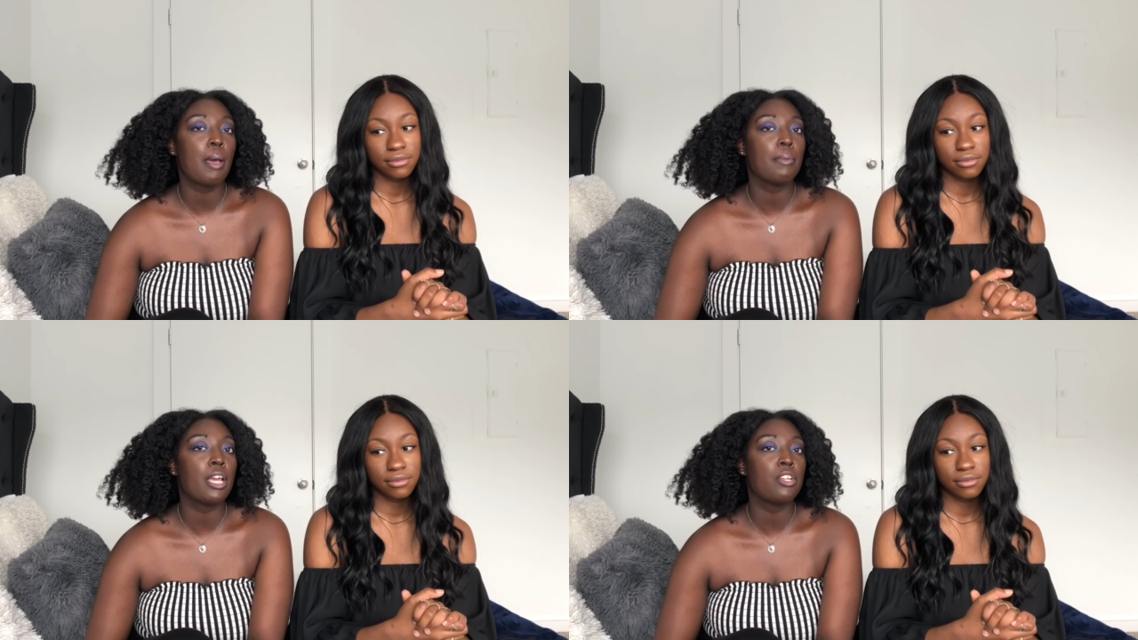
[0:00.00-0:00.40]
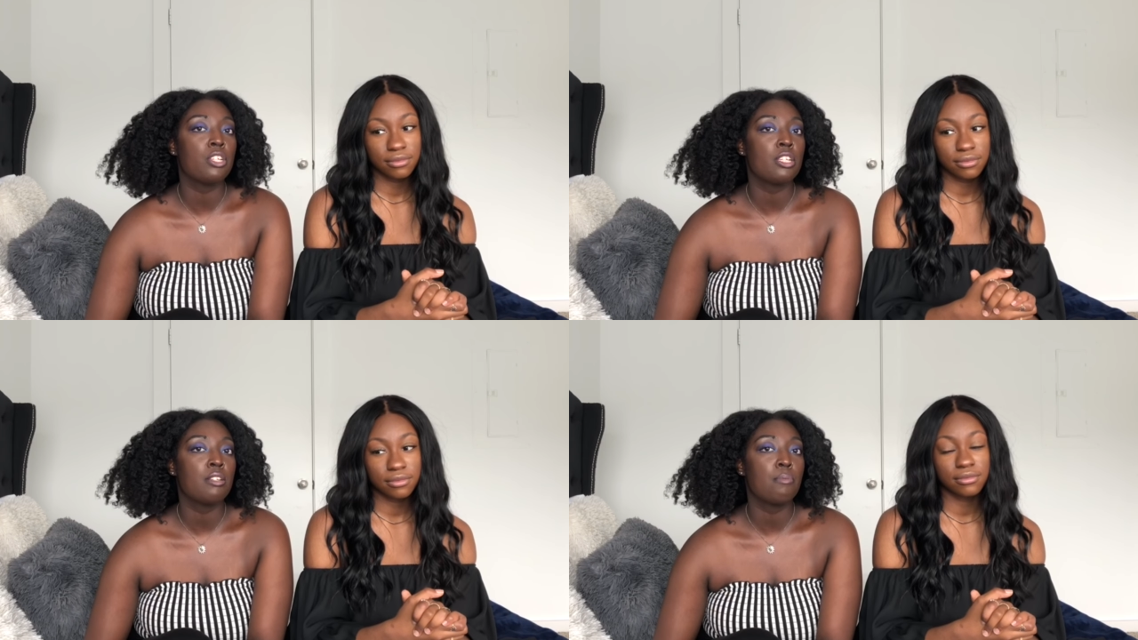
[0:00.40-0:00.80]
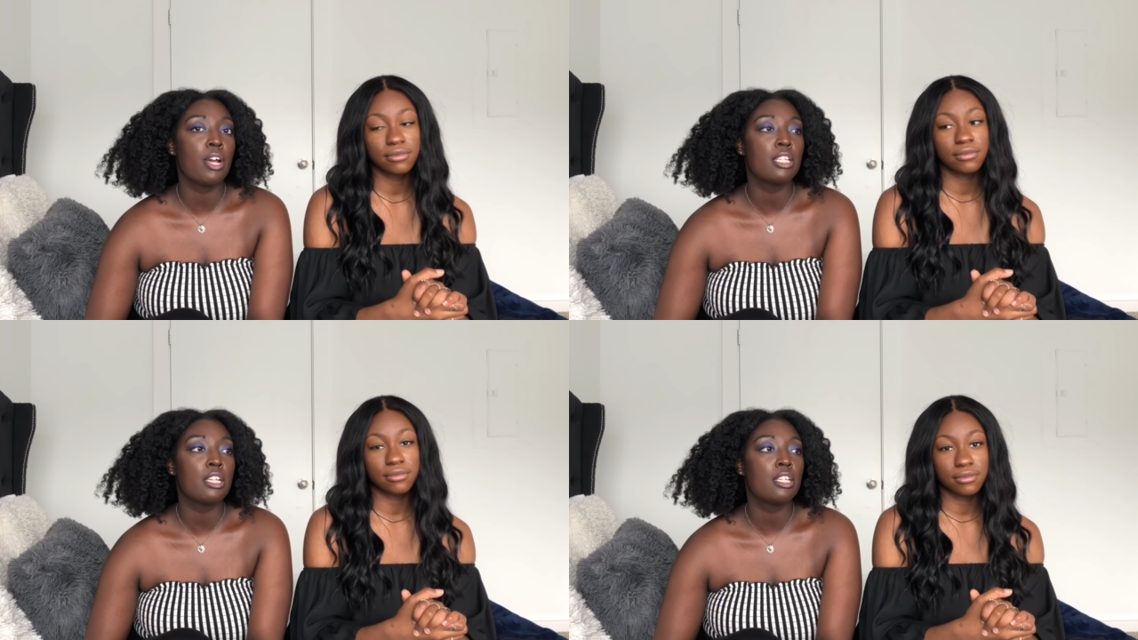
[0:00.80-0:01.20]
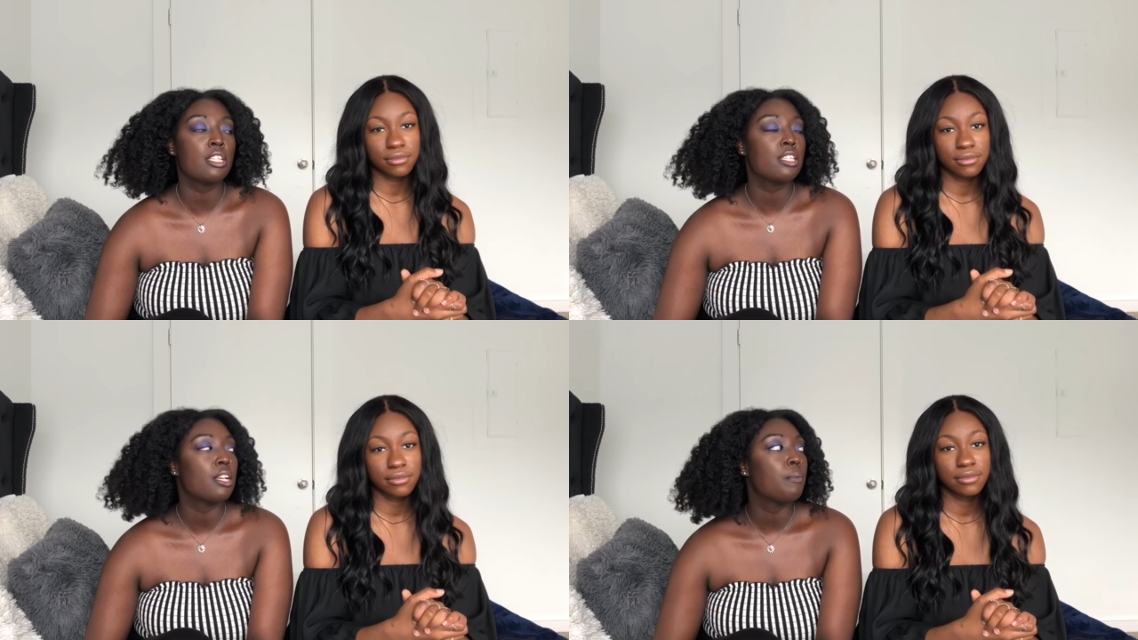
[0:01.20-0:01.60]
Speaker 1: application mm-hmm.
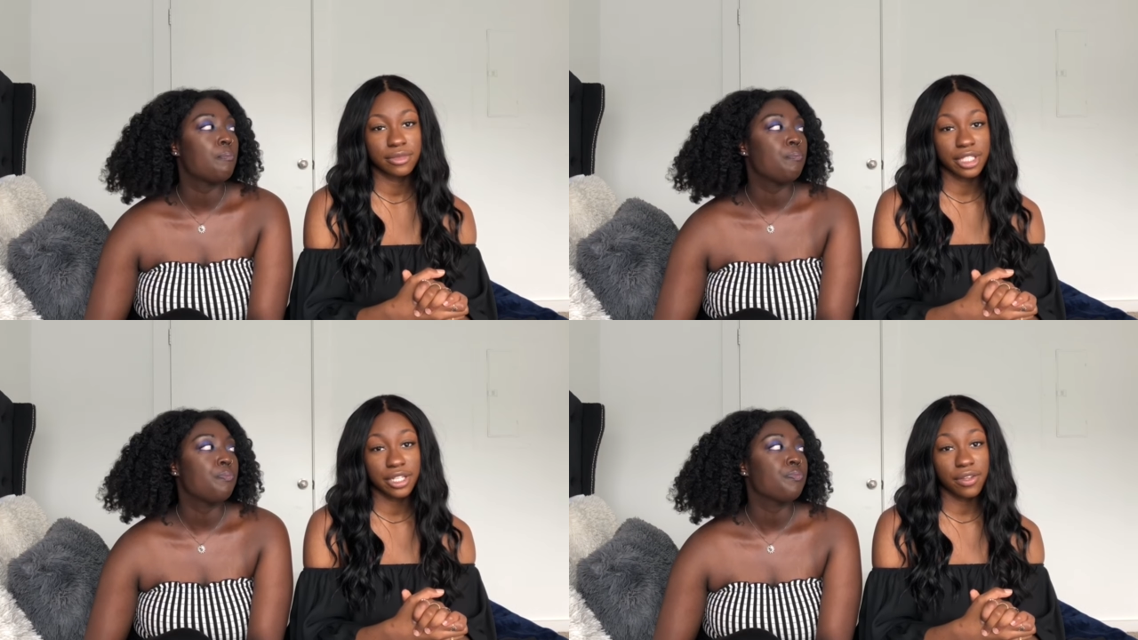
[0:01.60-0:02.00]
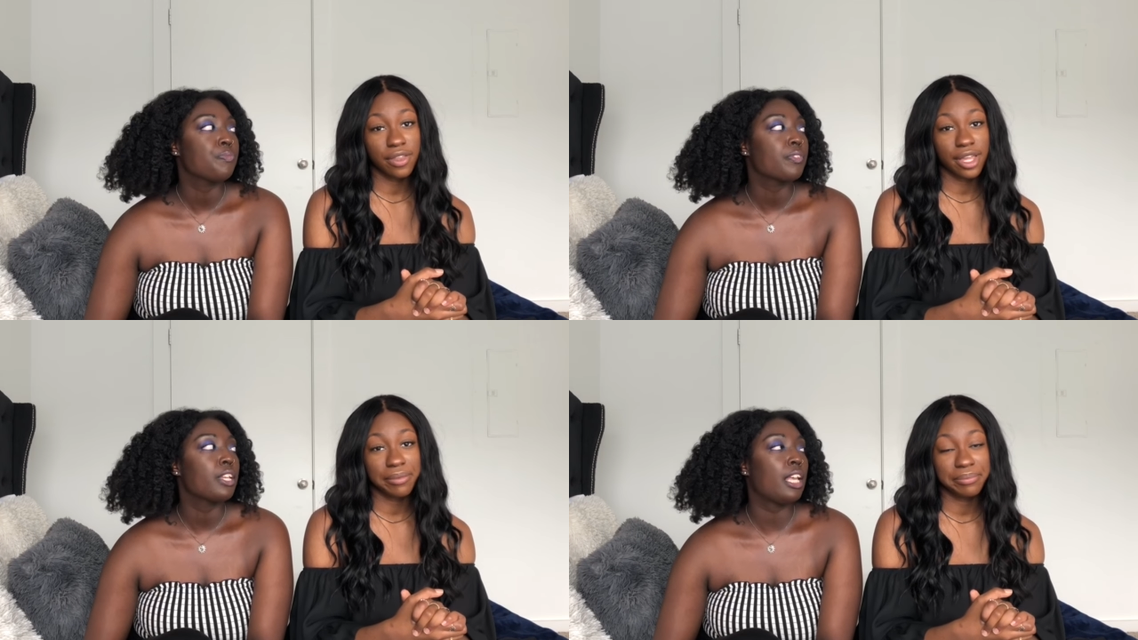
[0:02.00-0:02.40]
process know that.